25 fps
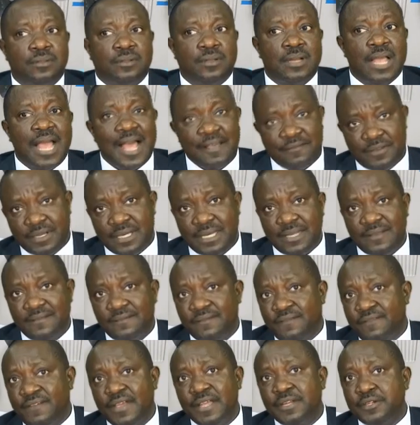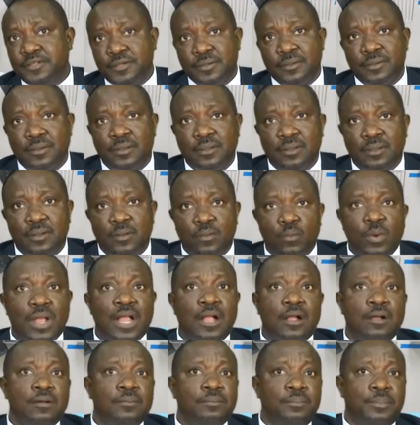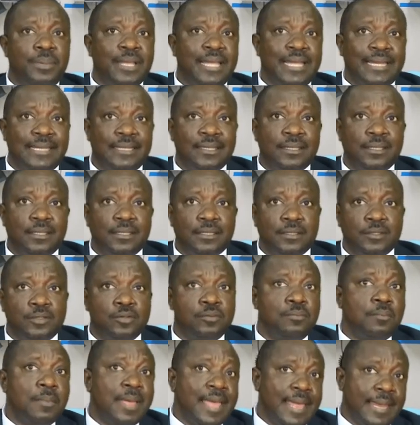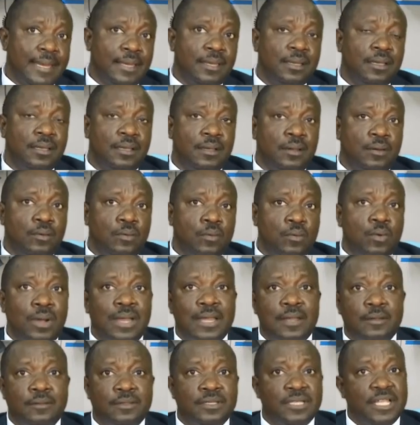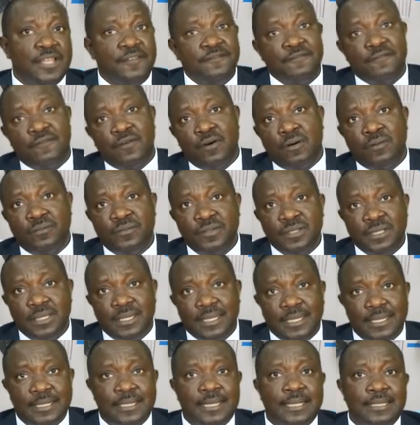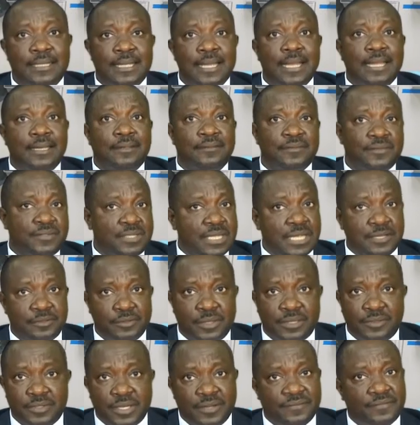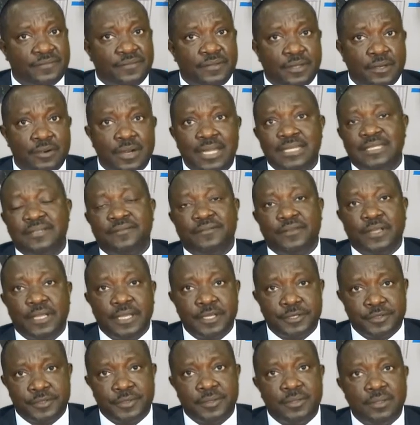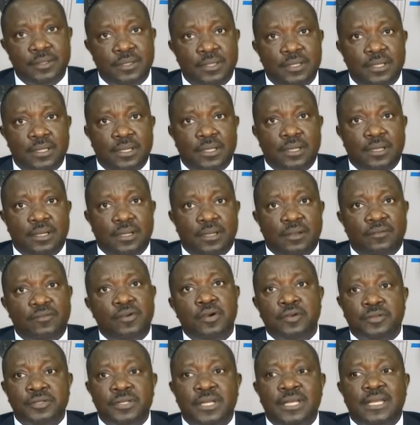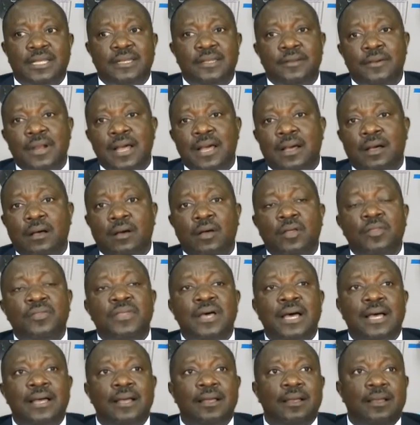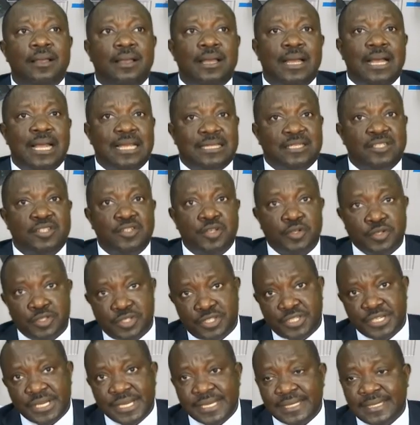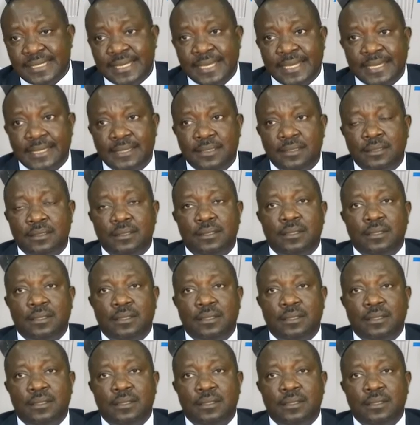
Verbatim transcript: having the infection when compared to men who are not involved in that kind of sexual gratification. Of course, there are other associated